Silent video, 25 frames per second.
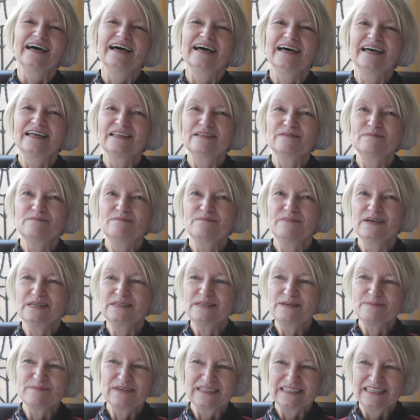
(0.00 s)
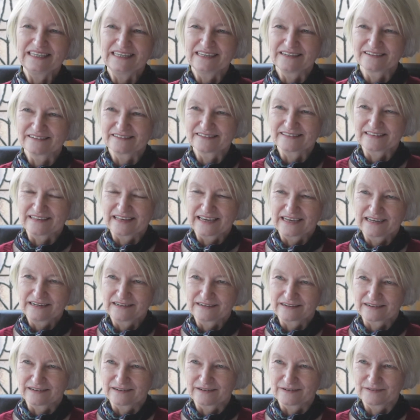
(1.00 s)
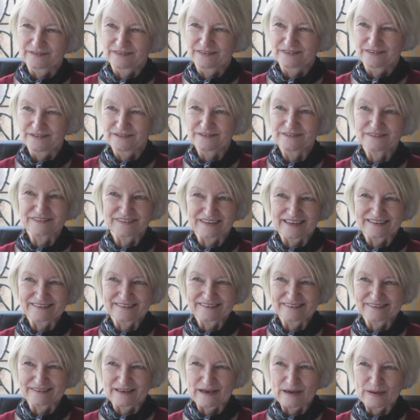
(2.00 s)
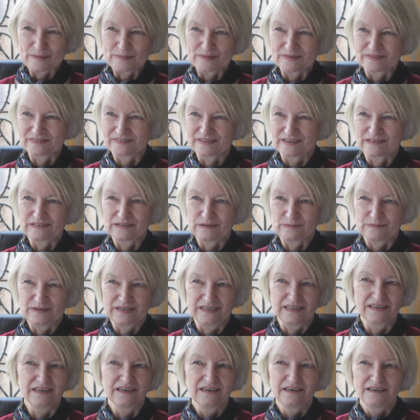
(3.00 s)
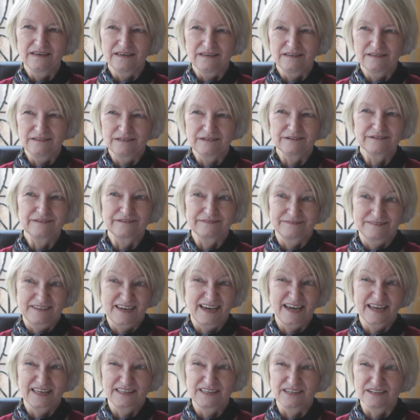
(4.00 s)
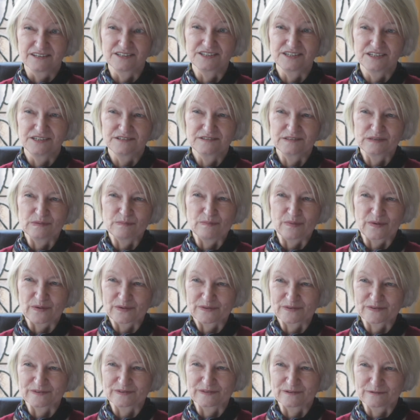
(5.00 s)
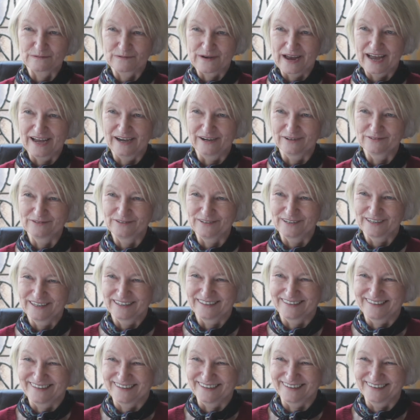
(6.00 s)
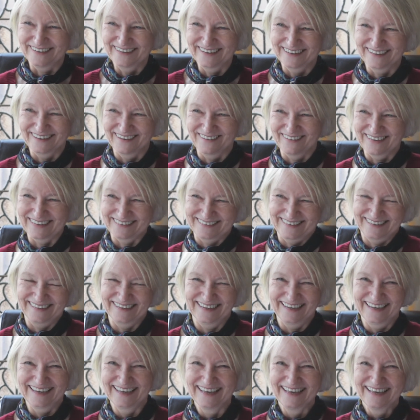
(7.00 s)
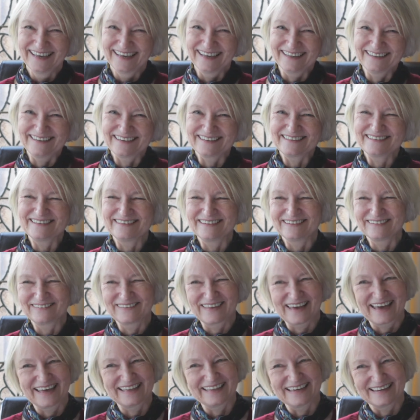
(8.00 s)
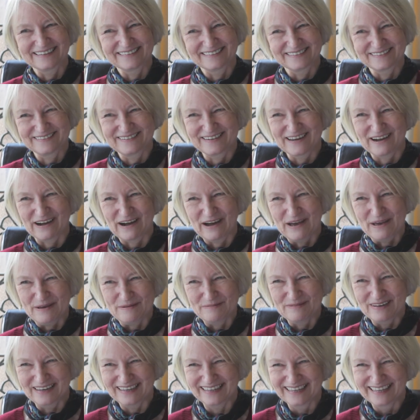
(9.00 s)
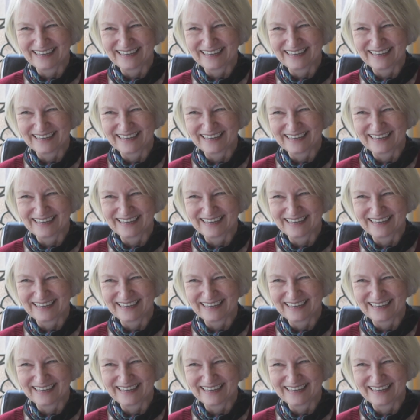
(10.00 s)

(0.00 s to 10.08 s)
And many, many years later, Sue's son Simon said to me, you know, Tanya, she used to boss us around. So I didn't know that at the time.